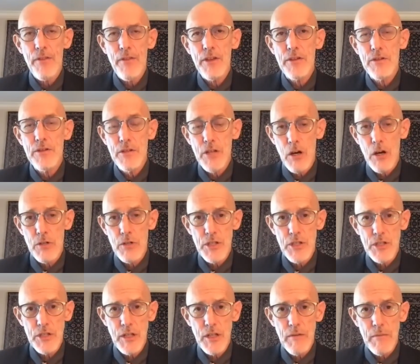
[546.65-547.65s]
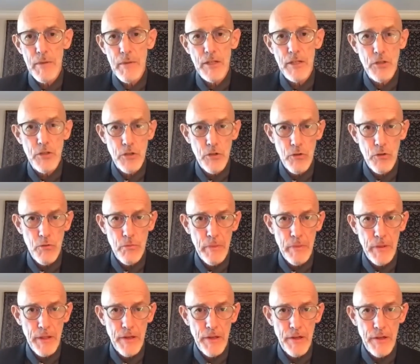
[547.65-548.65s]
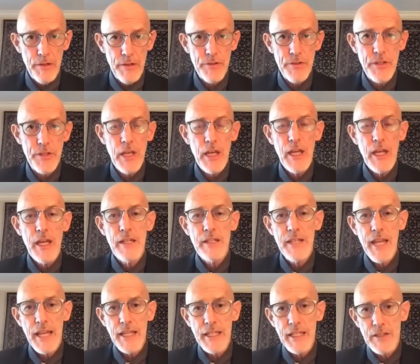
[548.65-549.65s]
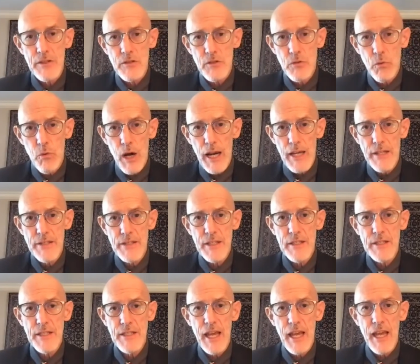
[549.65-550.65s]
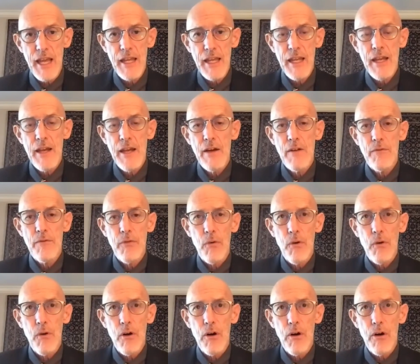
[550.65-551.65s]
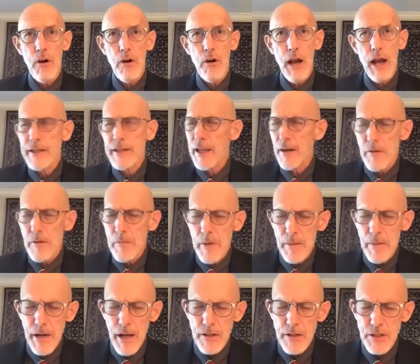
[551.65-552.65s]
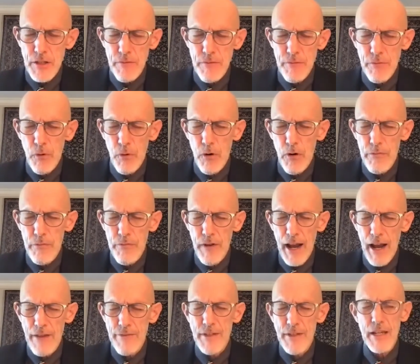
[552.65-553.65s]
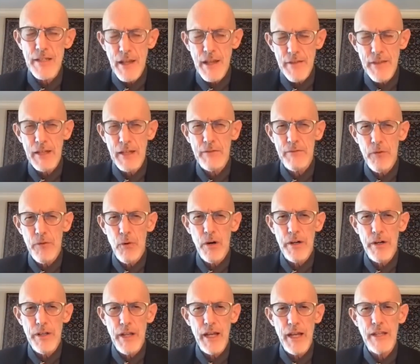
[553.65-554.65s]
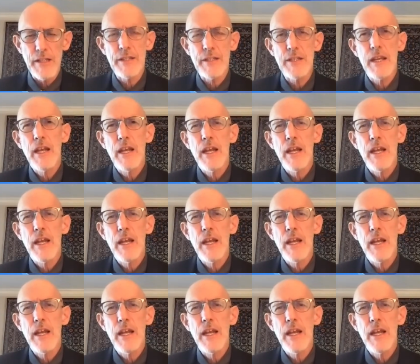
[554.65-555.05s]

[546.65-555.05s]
The dose is going to be two pills taken twice a day for, I can't remember now, is it four or five days? I think four days.